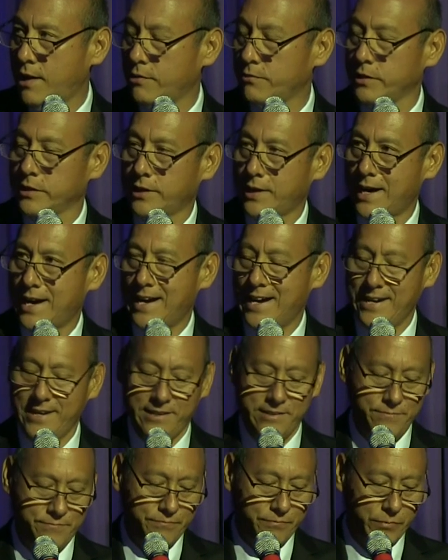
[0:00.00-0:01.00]
Cochran
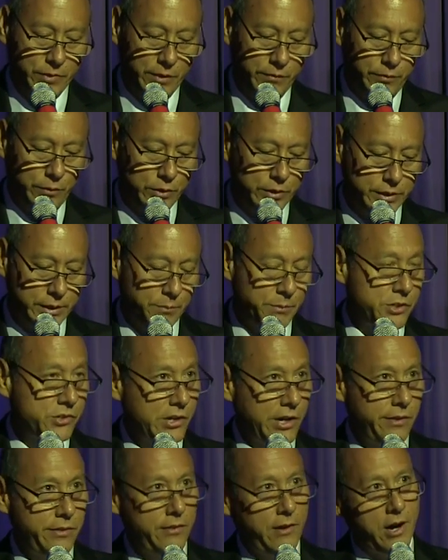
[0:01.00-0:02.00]
died, the first
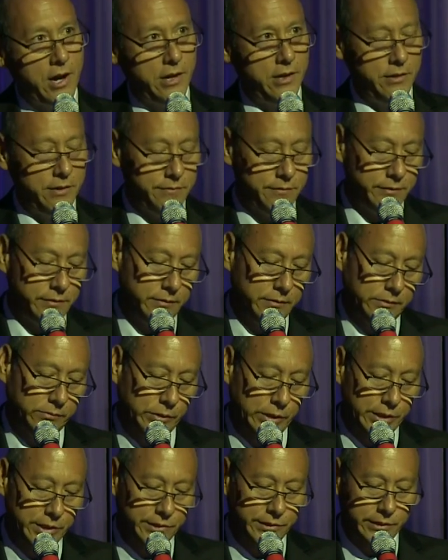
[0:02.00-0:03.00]
image I thought of
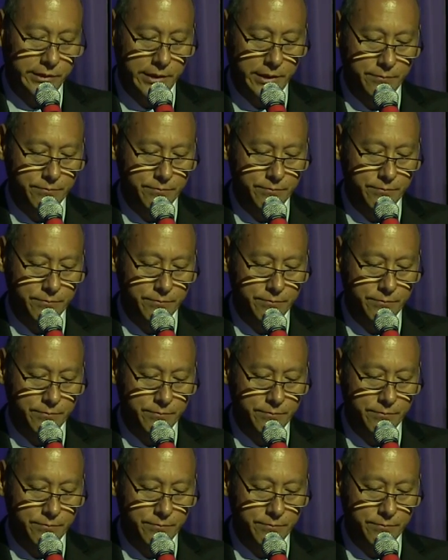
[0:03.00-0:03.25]
was